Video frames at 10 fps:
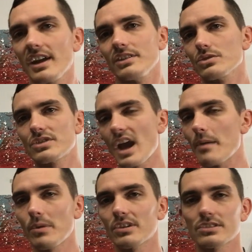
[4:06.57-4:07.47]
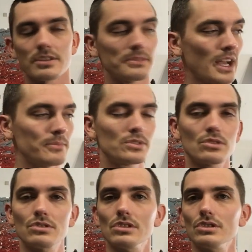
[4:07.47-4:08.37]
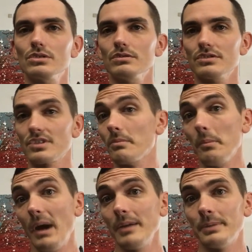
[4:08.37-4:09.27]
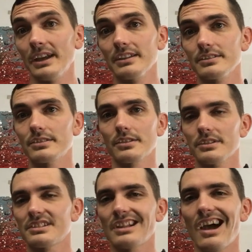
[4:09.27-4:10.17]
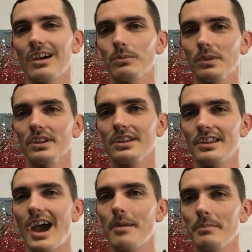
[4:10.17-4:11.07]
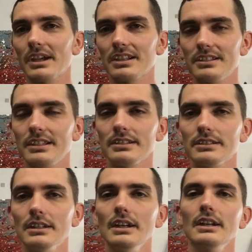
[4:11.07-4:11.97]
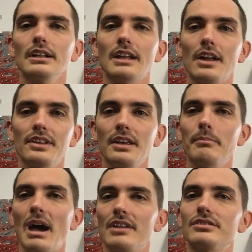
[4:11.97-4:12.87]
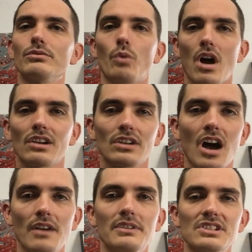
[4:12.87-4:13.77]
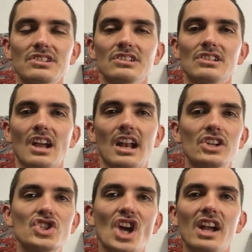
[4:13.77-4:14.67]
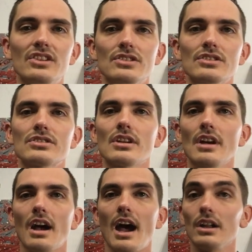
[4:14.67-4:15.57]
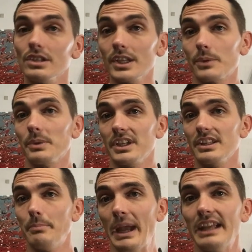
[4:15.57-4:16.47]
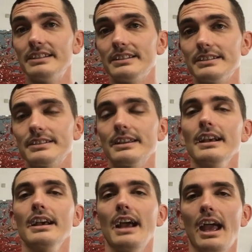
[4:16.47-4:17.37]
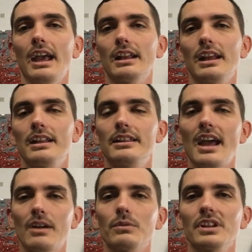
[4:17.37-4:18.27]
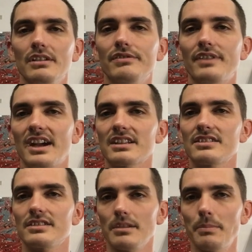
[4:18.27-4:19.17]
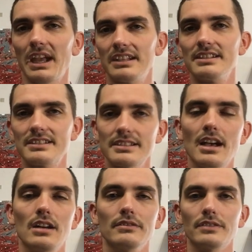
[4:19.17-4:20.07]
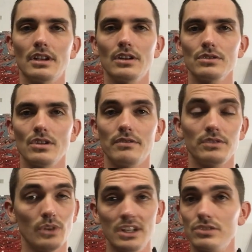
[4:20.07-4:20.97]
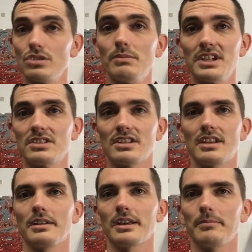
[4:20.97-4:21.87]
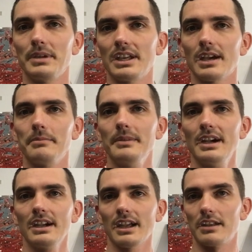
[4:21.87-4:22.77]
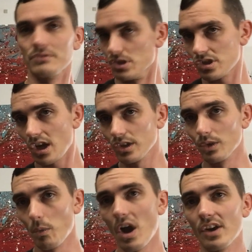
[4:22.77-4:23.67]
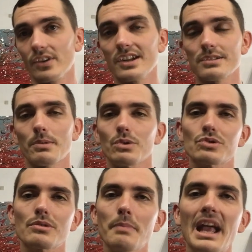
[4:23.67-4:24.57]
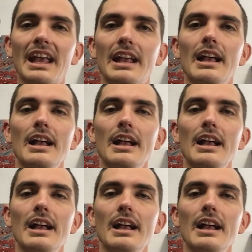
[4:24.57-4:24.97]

I use tap water sometimes to dilute some of my paints, so it's not really that big a deal. Now, the amount of water obviously kind of changes how liquidy the paint is, and that really affects the paint itself. You know, if you add too much, then it can become kind of just colored water as opposed to paint.